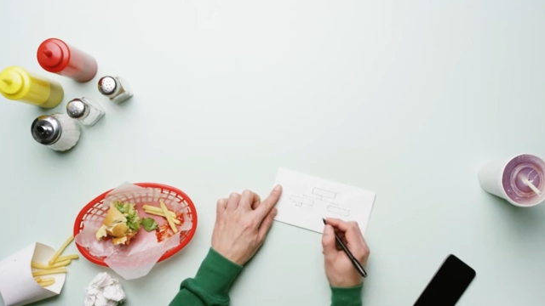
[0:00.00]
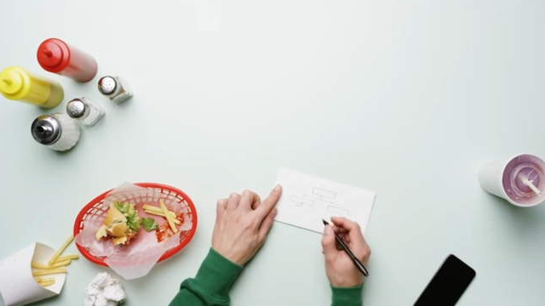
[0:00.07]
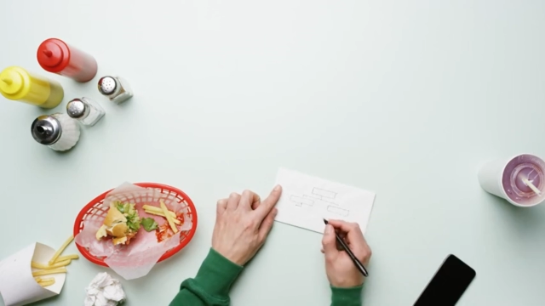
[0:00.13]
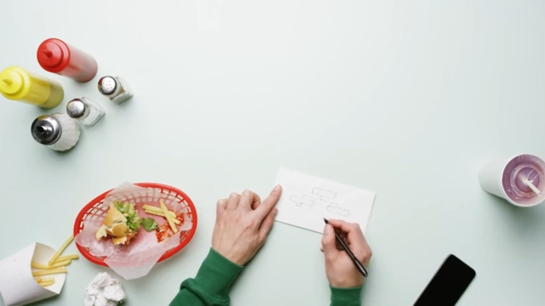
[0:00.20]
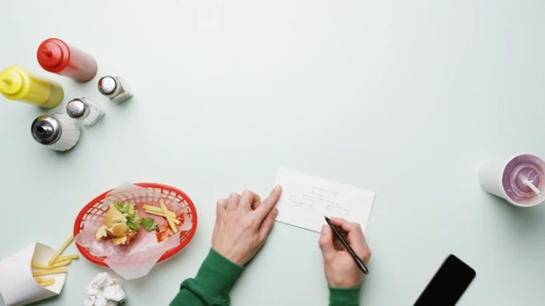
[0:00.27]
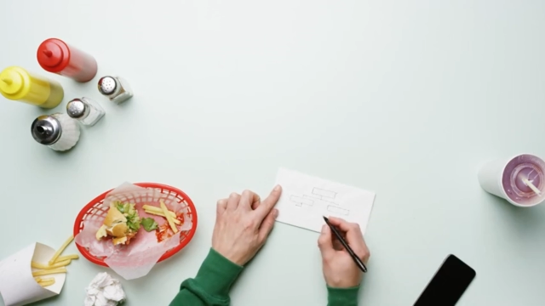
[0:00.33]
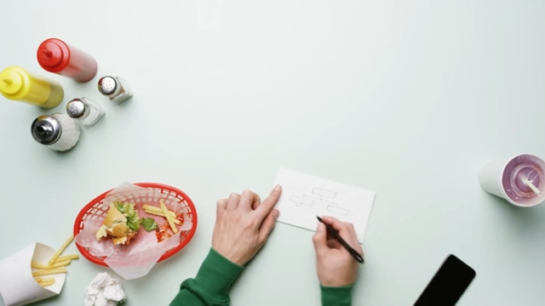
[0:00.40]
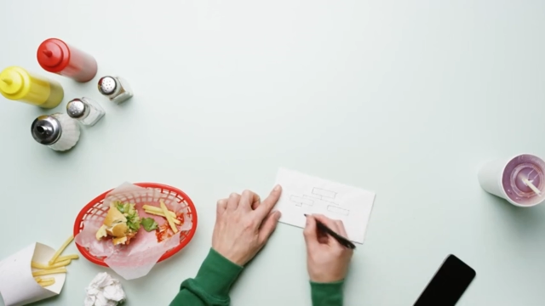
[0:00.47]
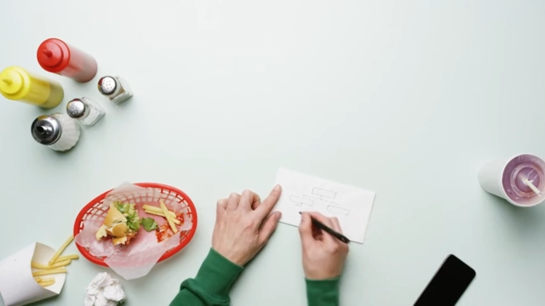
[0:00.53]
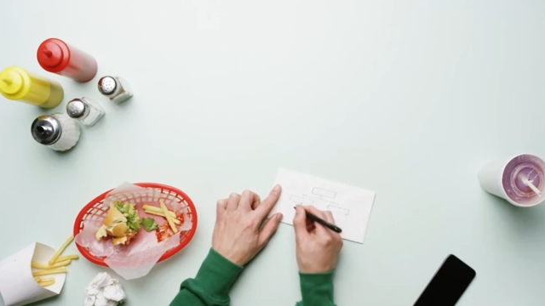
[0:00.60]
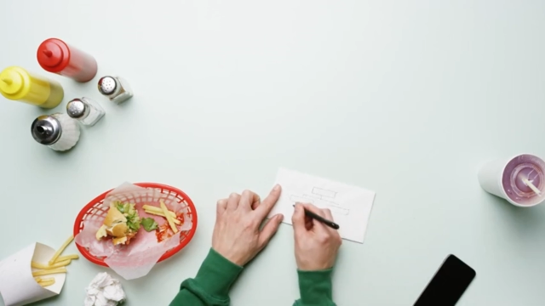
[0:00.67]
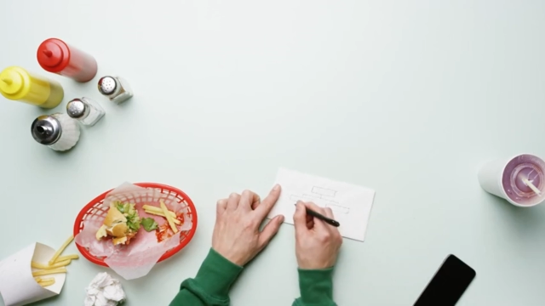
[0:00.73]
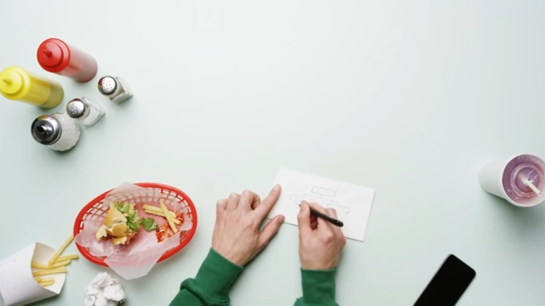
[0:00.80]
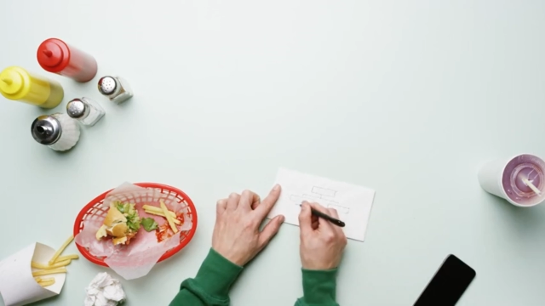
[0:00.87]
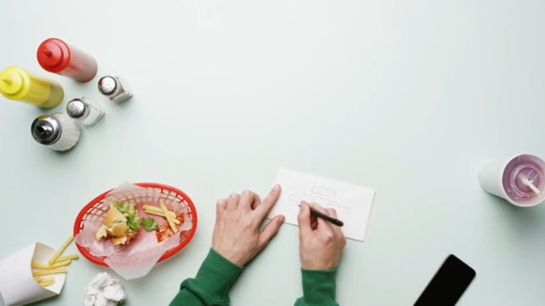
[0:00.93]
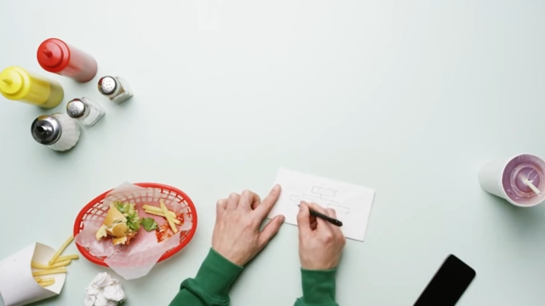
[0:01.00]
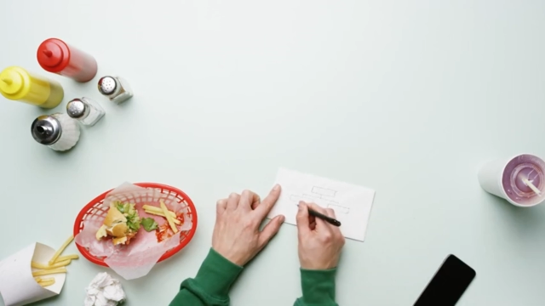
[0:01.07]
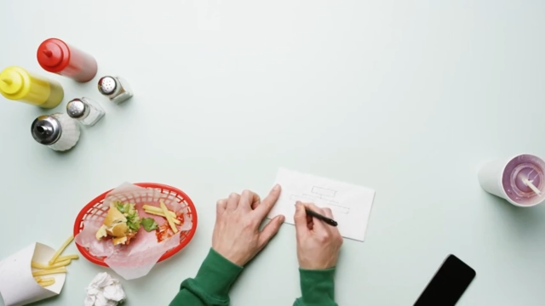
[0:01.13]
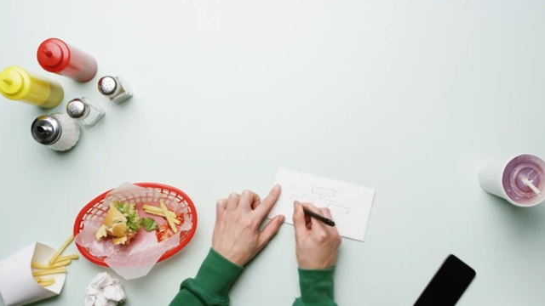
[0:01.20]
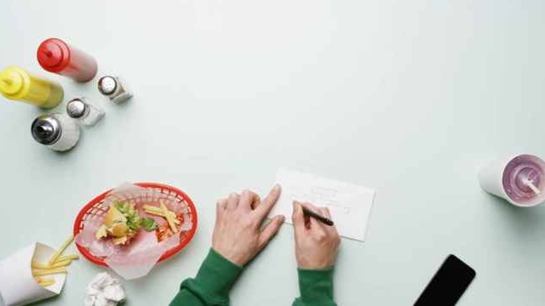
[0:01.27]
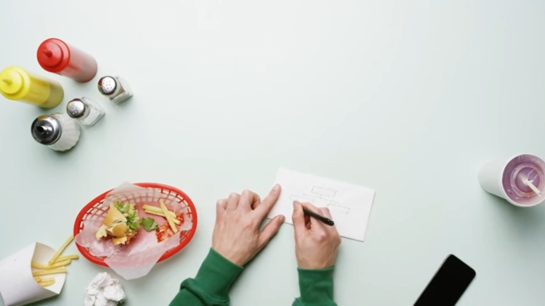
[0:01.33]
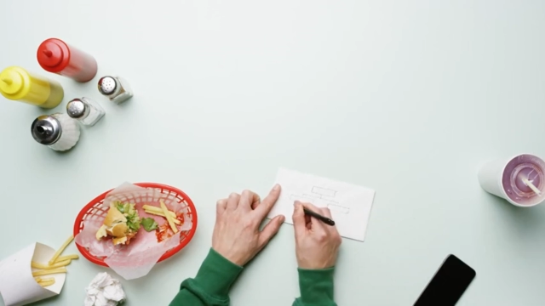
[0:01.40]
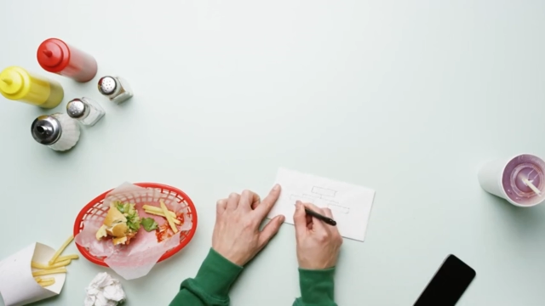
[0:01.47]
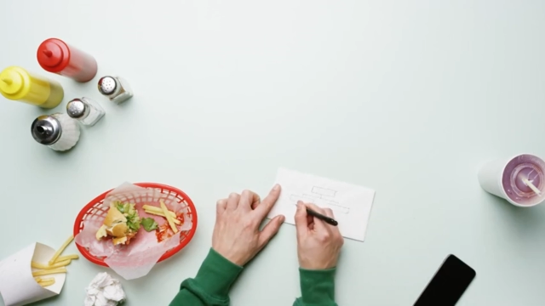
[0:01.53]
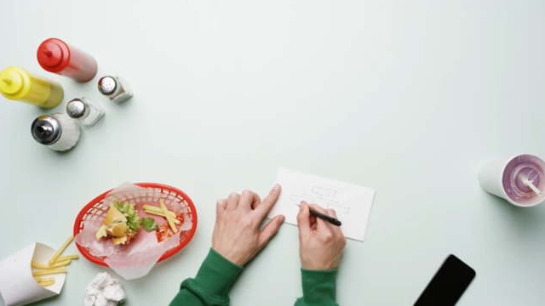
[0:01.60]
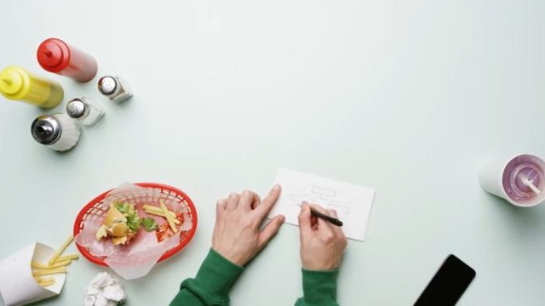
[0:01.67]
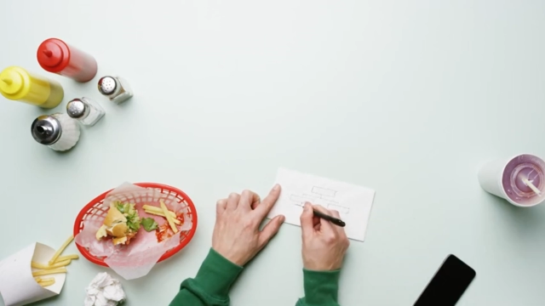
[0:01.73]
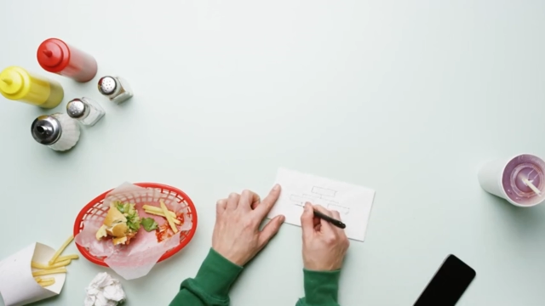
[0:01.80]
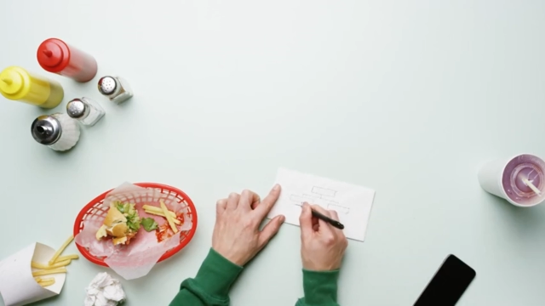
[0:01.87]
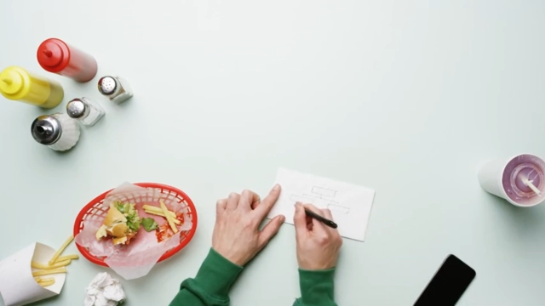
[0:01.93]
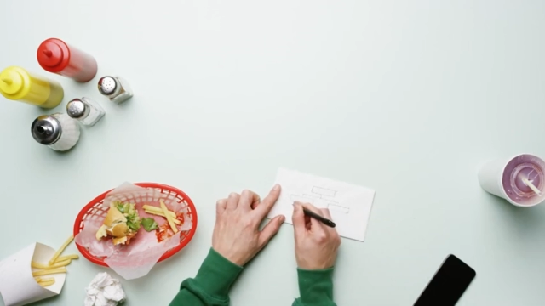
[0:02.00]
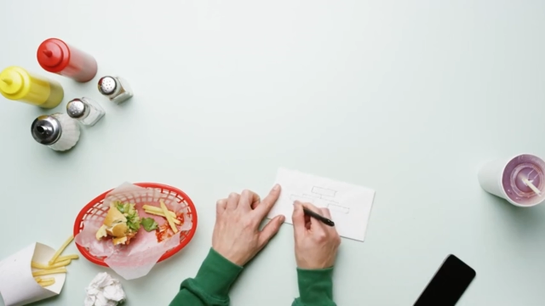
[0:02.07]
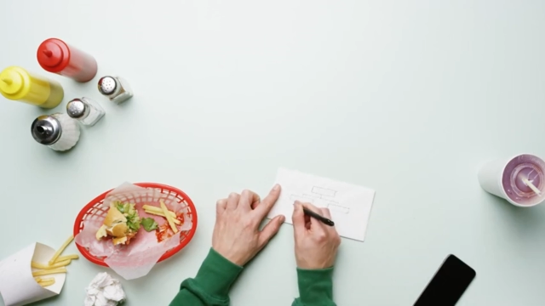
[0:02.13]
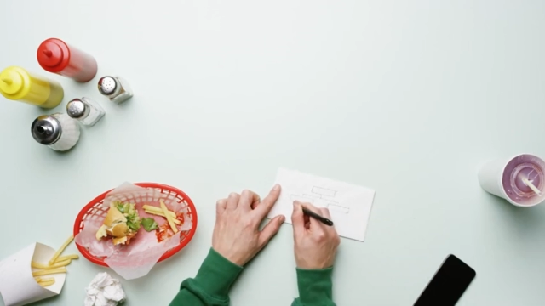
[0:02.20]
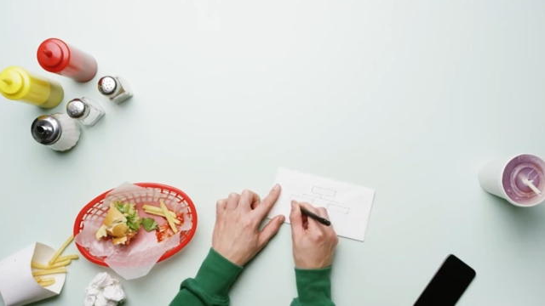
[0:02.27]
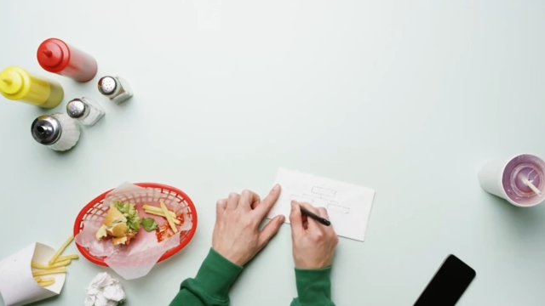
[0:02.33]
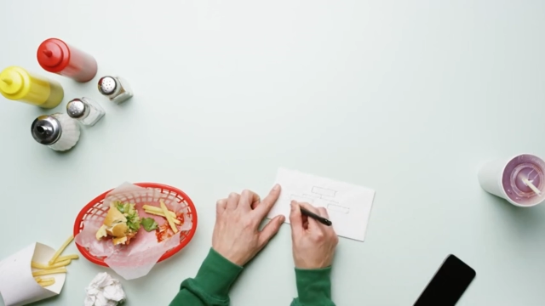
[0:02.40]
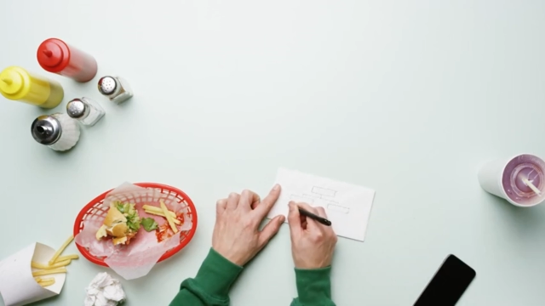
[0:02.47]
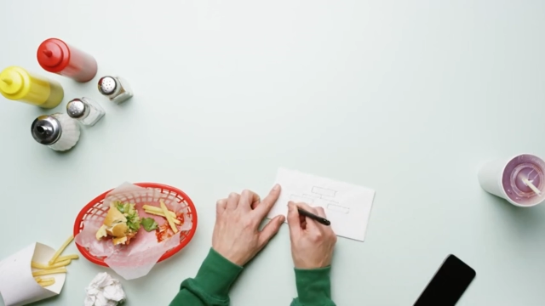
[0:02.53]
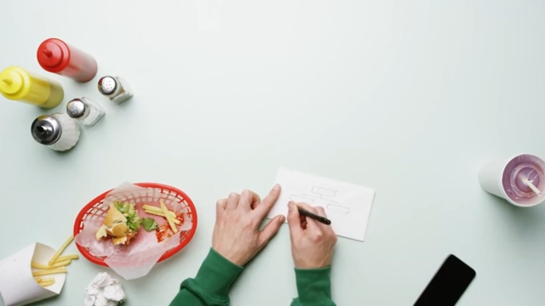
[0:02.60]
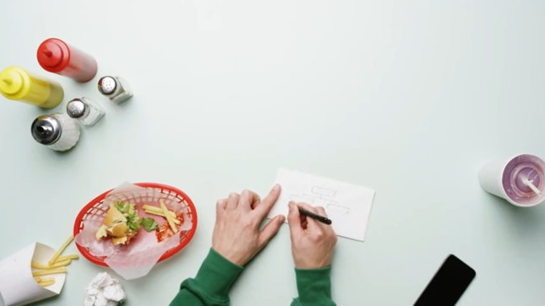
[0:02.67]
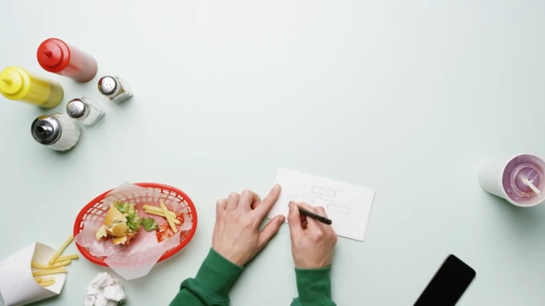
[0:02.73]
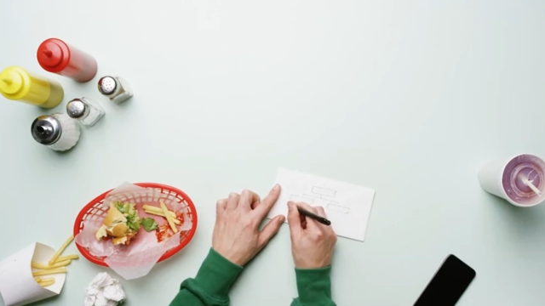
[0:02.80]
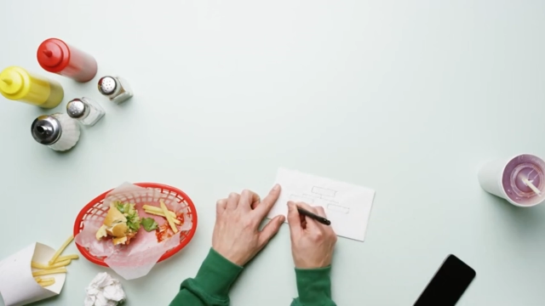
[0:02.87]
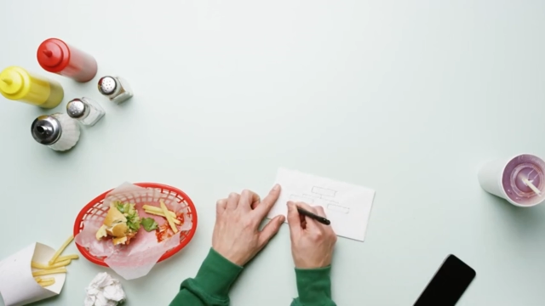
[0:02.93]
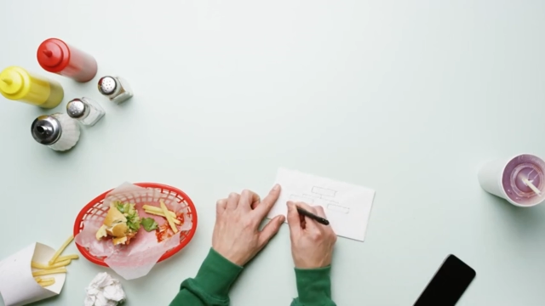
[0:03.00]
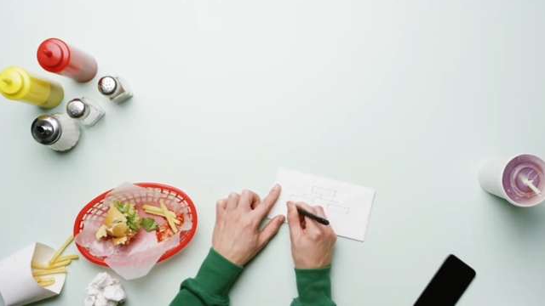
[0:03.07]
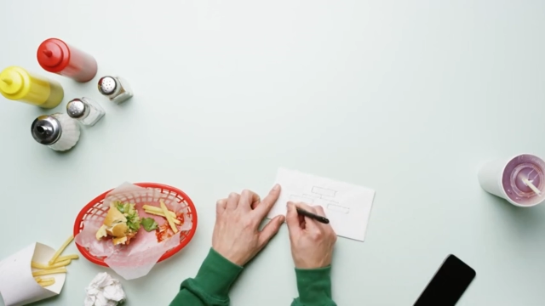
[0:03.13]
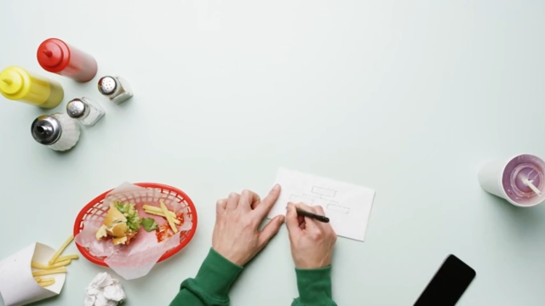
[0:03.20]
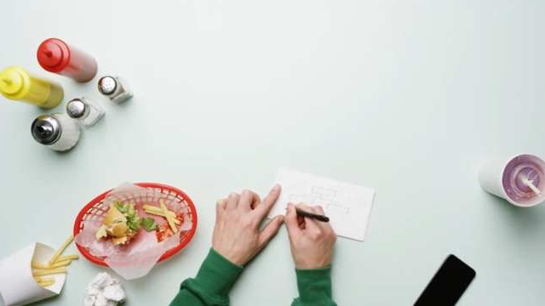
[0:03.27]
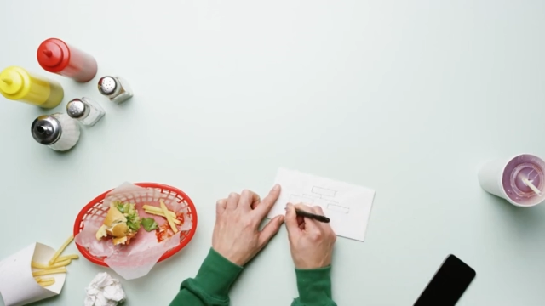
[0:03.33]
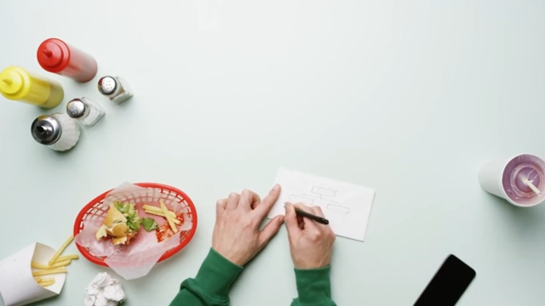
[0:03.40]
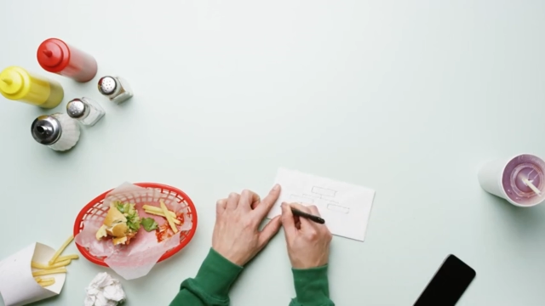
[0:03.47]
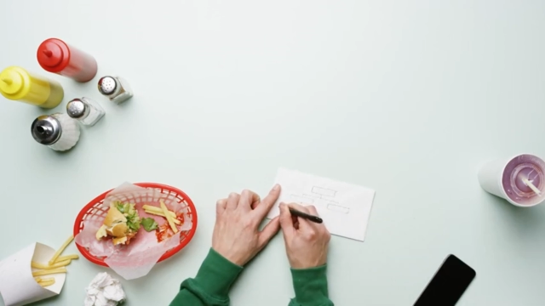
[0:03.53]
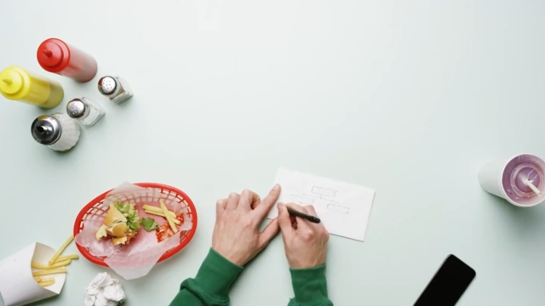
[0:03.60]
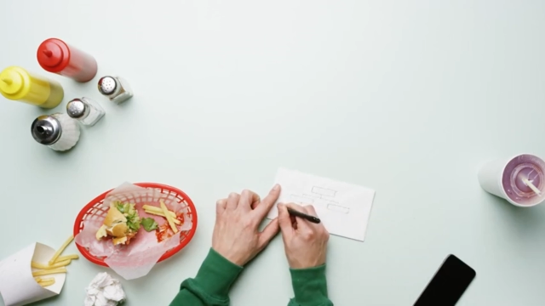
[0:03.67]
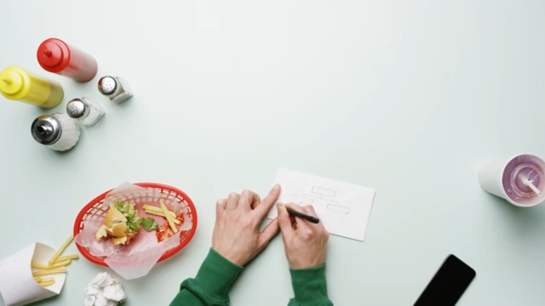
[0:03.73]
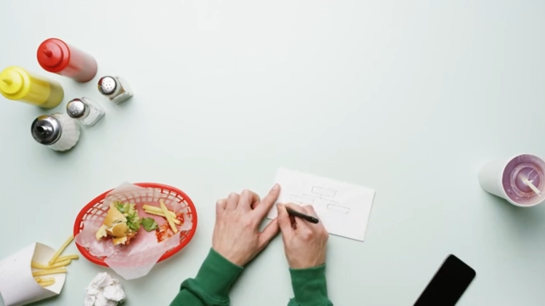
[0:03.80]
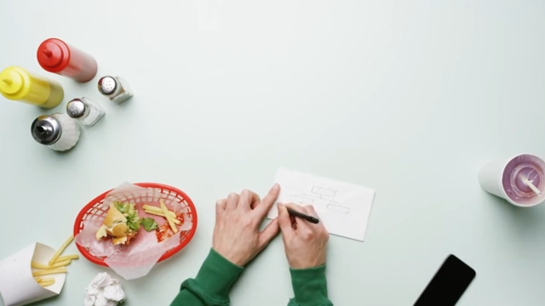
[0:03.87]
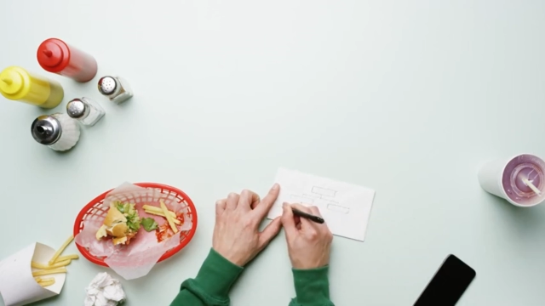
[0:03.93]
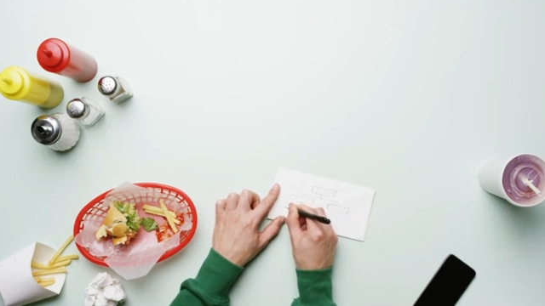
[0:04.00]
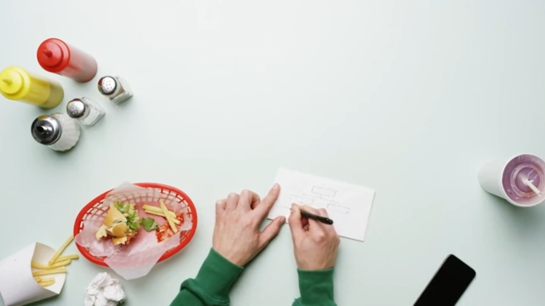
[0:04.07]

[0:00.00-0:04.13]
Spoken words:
[unreadable: no face in view]